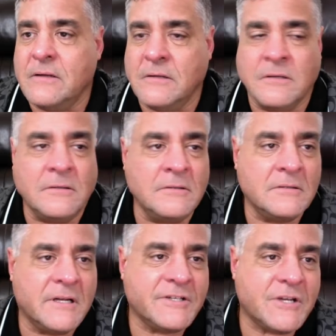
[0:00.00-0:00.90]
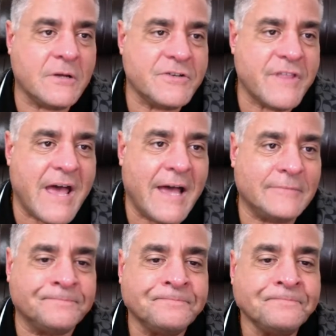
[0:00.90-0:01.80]
I showed you that.
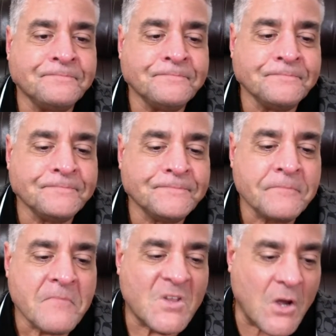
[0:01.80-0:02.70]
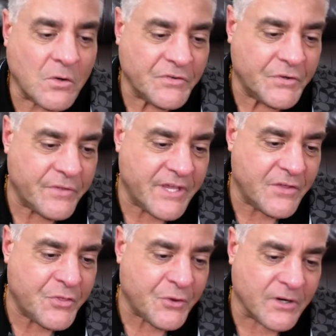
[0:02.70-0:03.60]
Go to
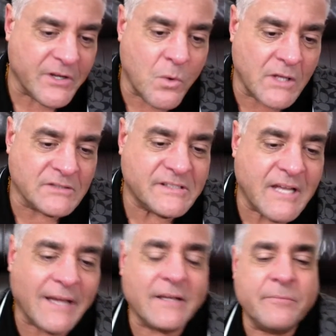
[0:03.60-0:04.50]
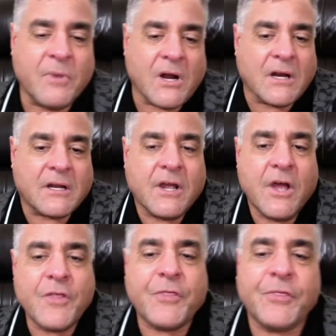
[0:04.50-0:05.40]
the 31 second mark.
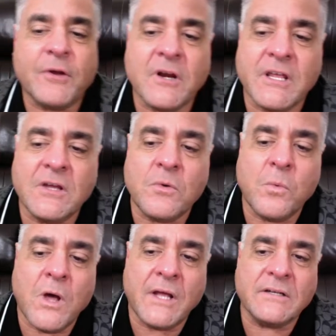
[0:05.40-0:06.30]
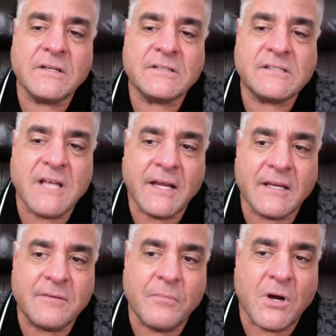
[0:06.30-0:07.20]
31
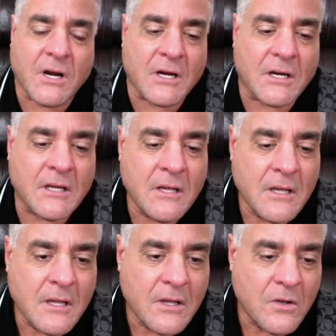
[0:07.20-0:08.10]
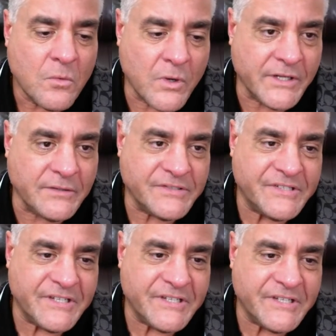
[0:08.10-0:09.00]
second mark. What do you
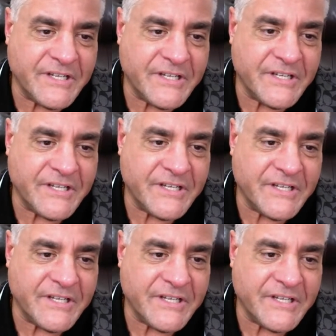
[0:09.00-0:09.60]
see?